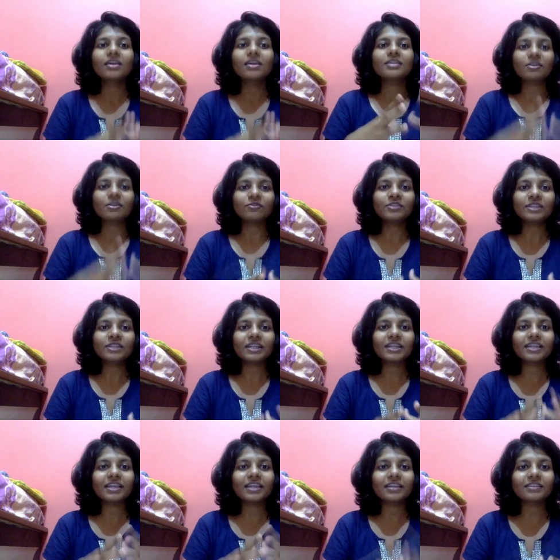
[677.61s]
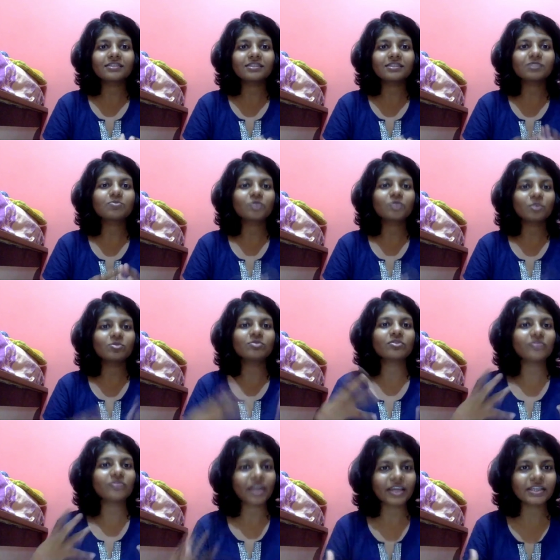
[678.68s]
definitely there is this problem of
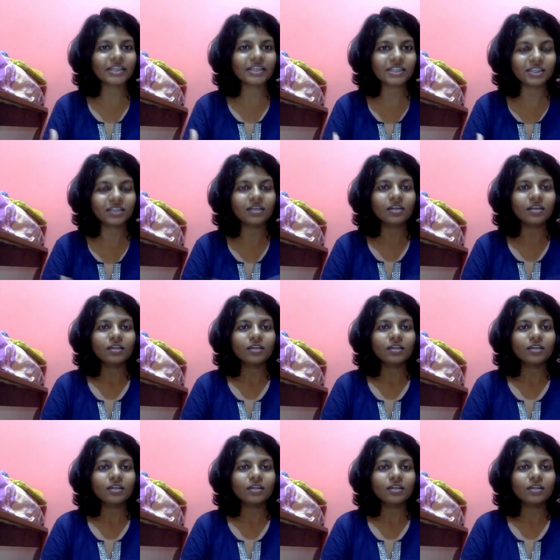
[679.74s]
hygiene.